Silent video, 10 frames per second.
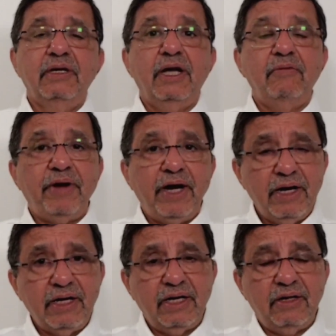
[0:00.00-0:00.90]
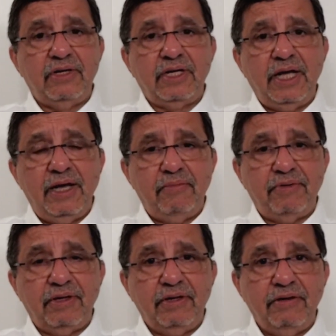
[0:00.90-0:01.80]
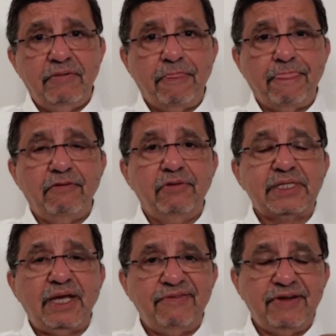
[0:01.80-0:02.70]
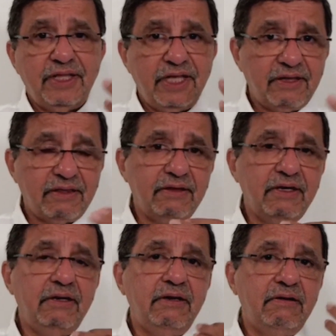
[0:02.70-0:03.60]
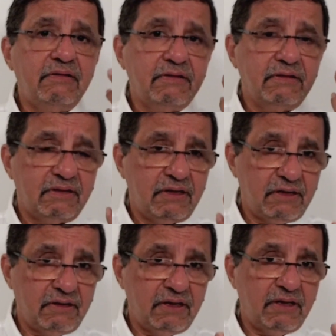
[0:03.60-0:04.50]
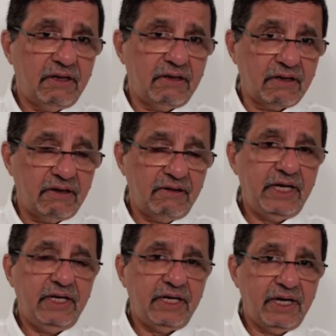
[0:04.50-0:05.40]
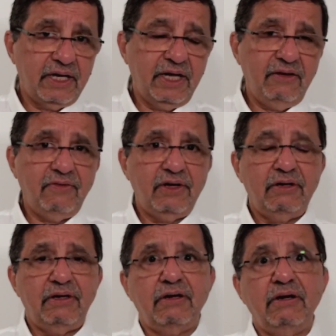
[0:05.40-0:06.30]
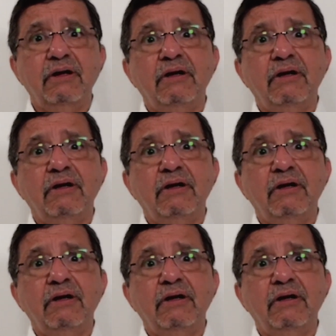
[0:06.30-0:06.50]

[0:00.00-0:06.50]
Apparently what had happened was after that third credit I had given her,